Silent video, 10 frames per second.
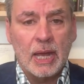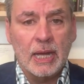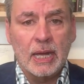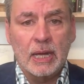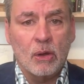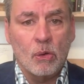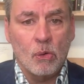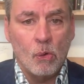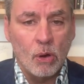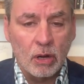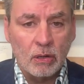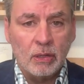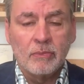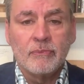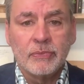uh,
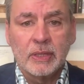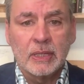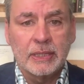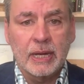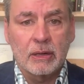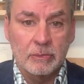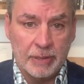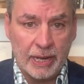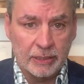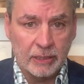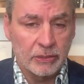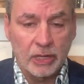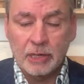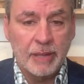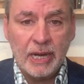or they're competitive.
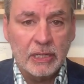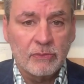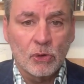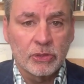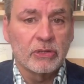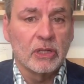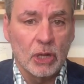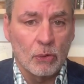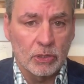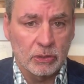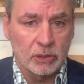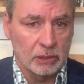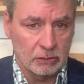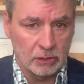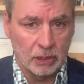They're competitive, or they're the lower the,
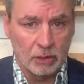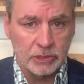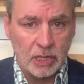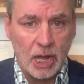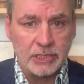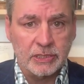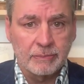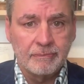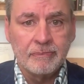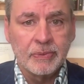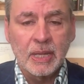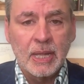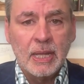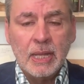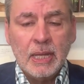the lowest cost.
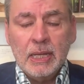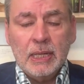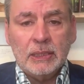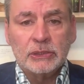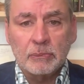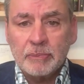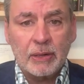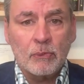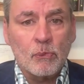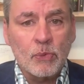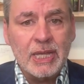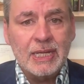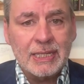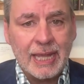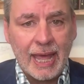So, but we
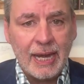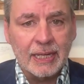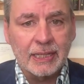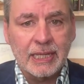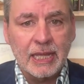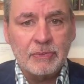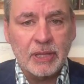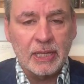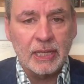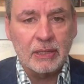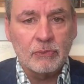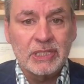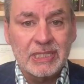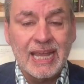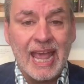in Canada keep thinking we
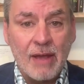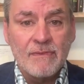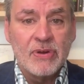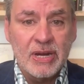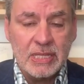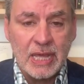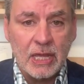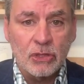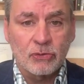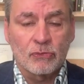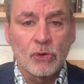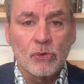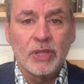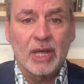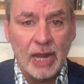see everything
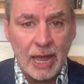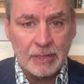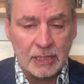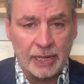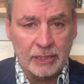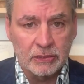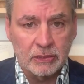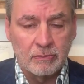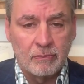through the climate lens.